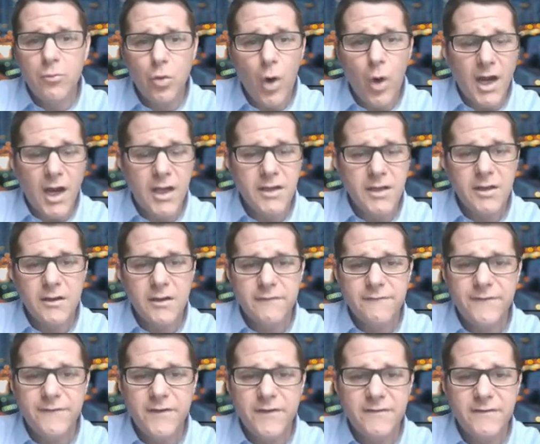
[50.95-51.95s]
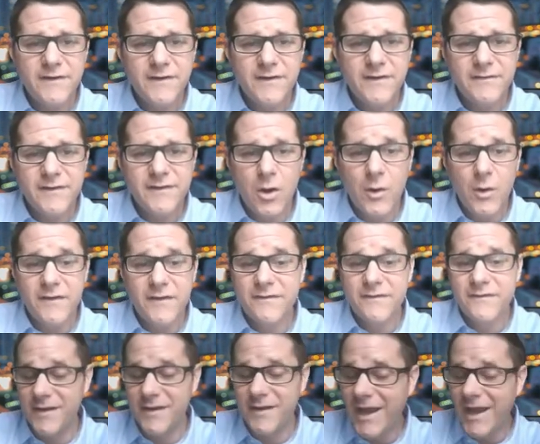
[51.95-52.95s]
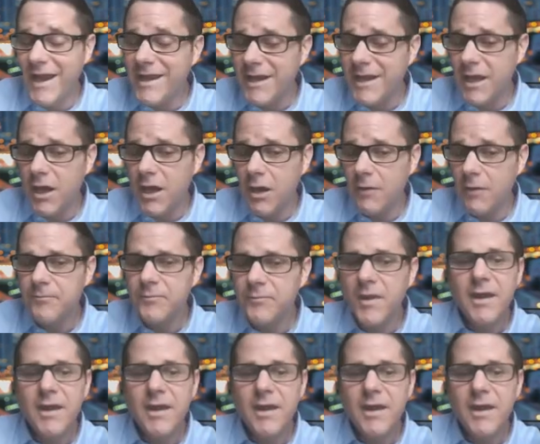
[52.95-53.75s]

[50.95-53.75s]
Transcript: Mouan, Field CTO at Synadia,